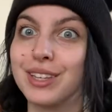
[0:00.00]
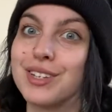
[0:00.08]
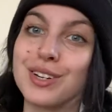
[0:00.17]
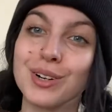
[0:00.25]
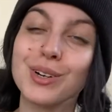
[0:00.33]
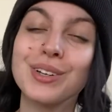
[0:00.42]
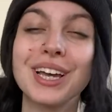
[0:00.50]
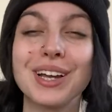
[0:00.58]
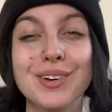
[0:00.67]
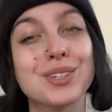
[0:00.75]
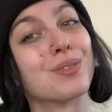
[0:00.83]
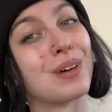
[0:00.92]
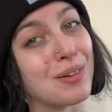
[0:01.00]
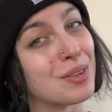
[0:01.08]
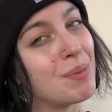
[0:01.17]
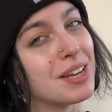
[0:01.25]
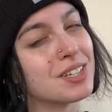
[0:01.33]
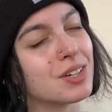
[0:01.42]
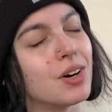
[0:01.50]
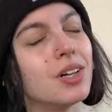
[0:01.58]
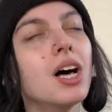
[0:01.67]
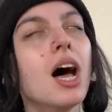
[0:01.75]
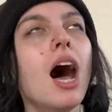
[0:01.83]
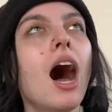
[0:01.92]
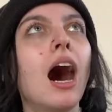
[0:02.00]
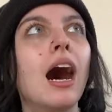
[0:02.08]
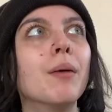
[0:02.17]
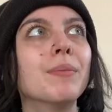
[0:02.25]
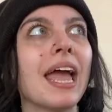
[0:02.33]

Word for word: the circle that goes around the pentacle um,